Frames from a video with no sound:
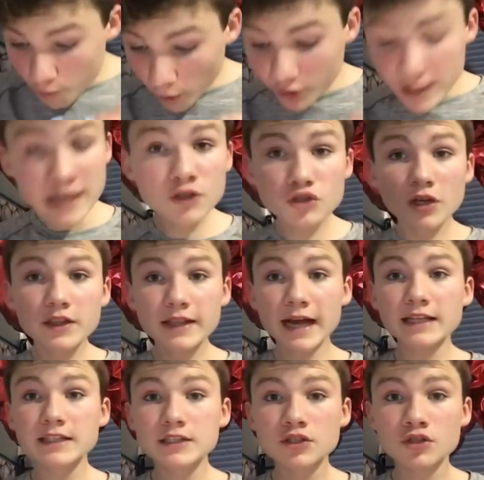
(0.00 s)
Marquinhos,
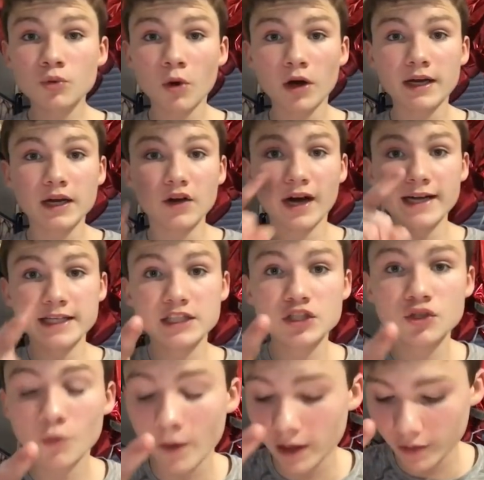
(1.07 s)
that is a walkout. I
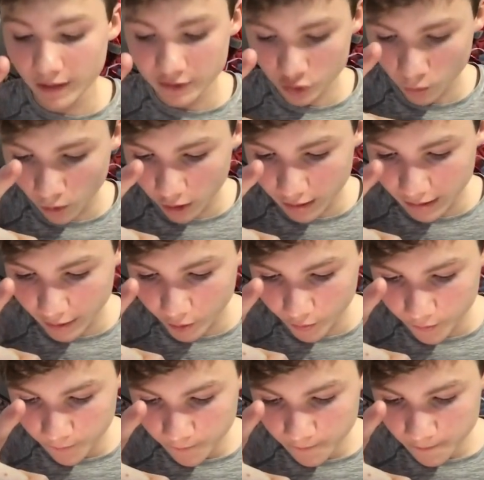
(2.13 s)
swear that's a walkout.
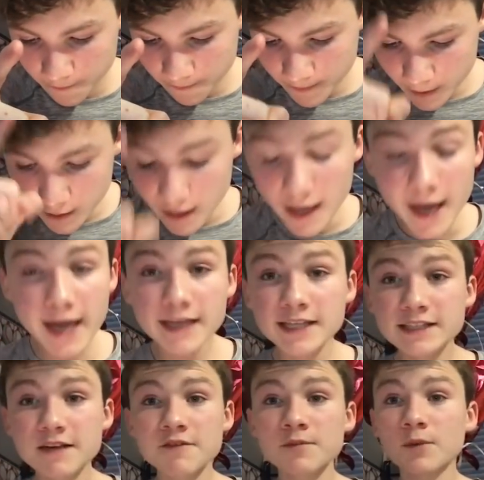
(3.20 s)

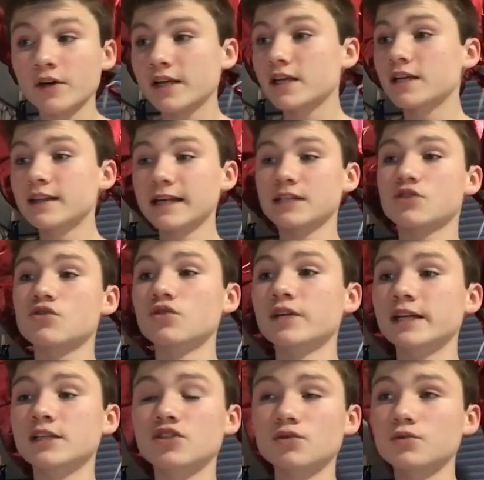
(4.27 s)
87 mark. That's
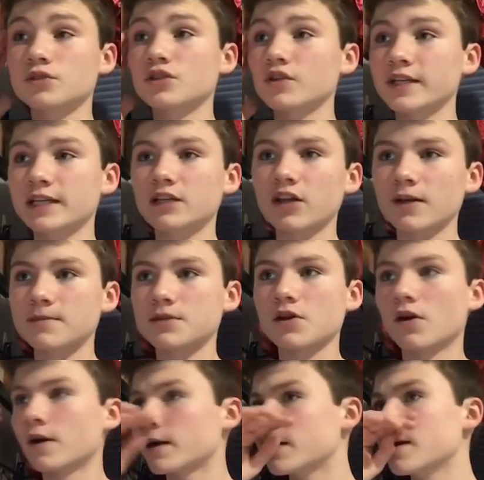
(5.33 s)
three. So delete club's
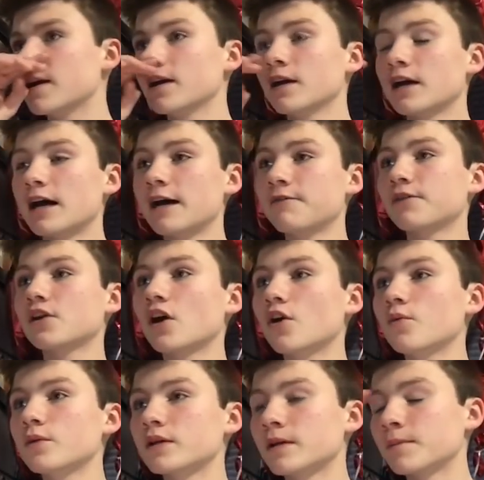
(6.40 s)
gone. I
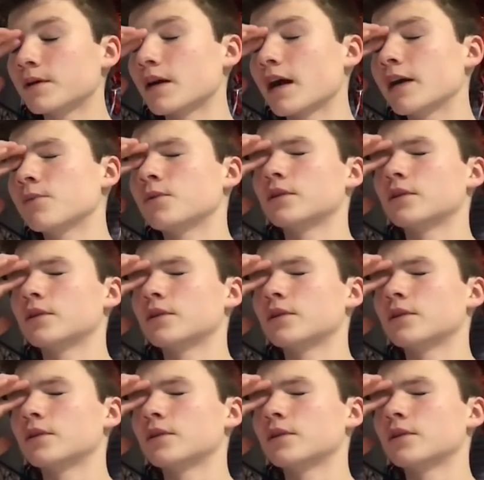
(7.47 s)
forgot what number nine